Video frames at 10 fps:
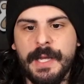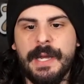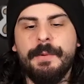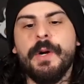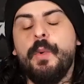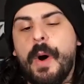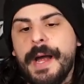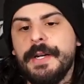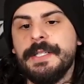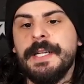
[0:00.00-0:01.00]
It
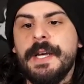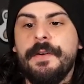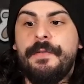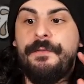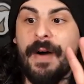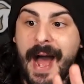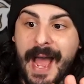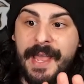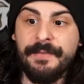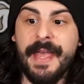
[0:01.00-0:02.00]
requires
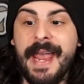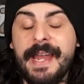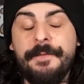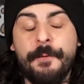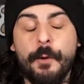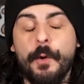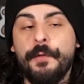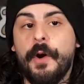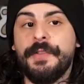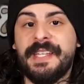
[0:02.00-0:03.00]
five 84
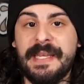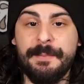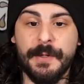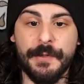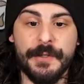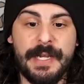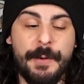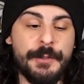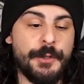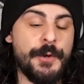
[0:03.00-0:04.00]
overall team builders.
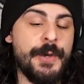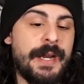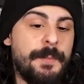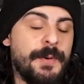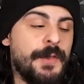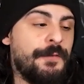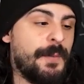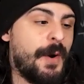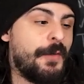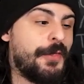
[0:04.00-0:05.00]
I was showing you how to build them for
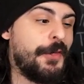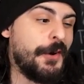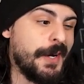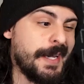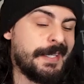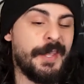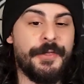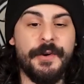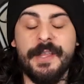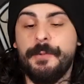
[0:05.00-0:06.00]
about 30 to
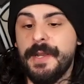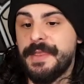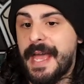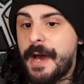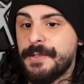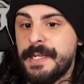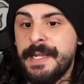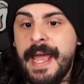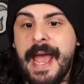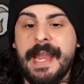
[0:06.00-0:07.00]

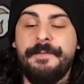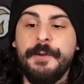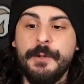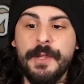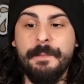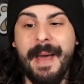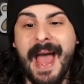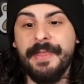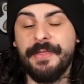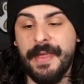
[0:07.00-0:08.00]
33,000. And if you do the
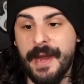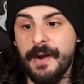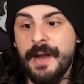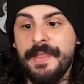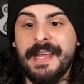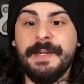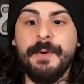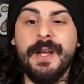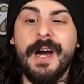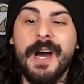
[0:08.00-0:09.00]
math there, that's
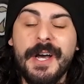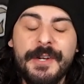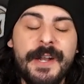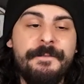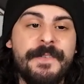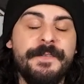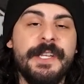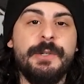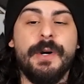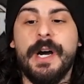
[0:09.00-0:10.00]
about
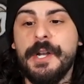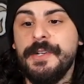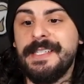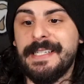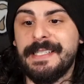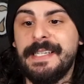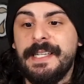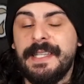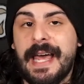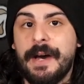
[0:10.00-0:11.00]
150 to
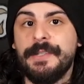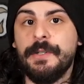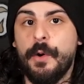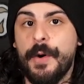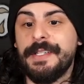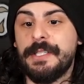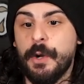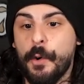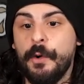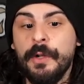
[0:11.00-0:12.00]
160,000 coins
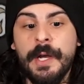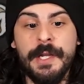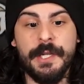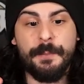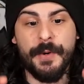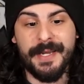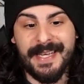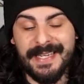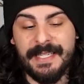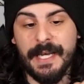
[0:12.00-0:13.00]
total to
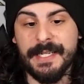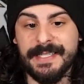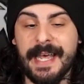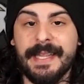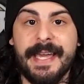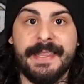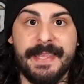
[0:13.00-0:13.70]
put into a set like